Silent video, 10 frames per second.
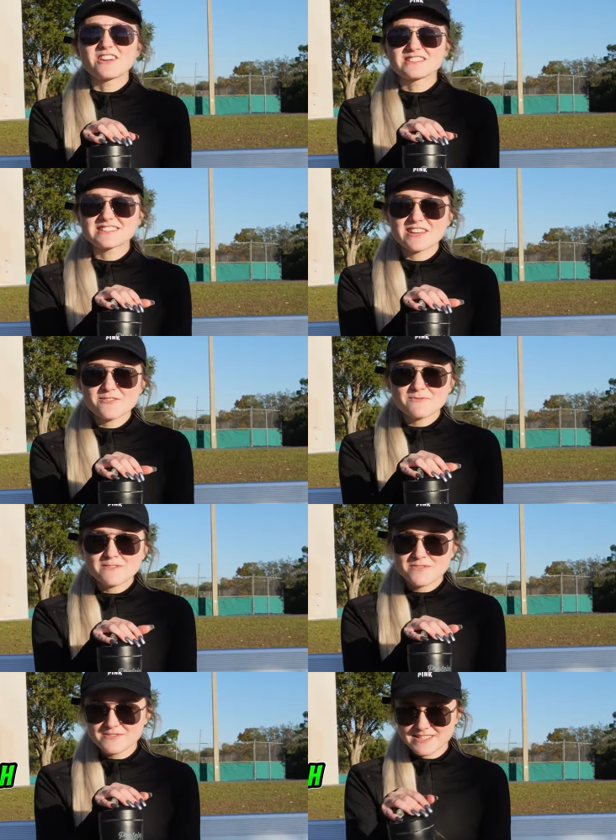On a scale
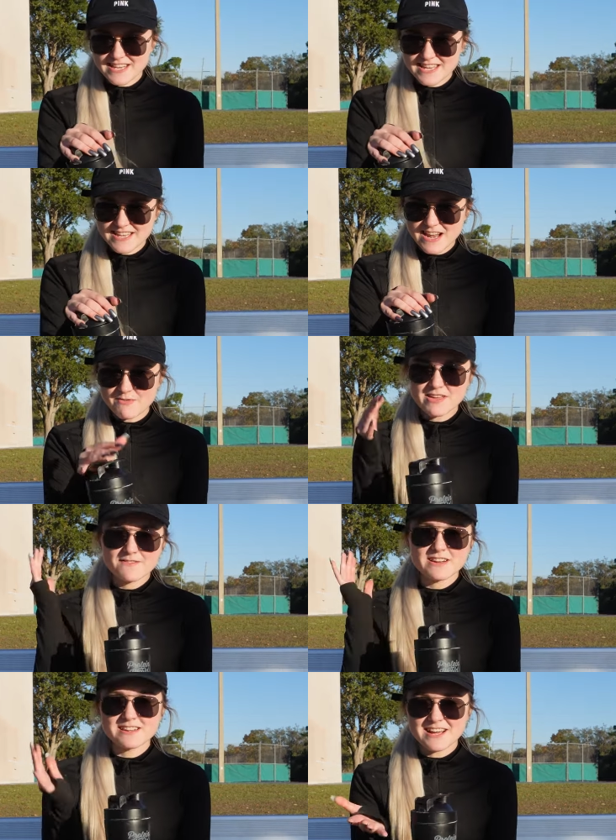1 through 10, I would give
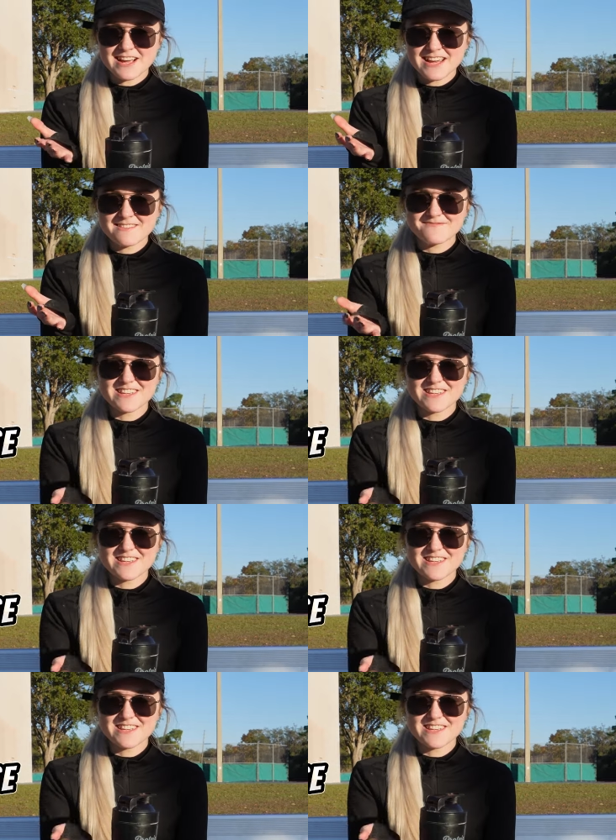it a 9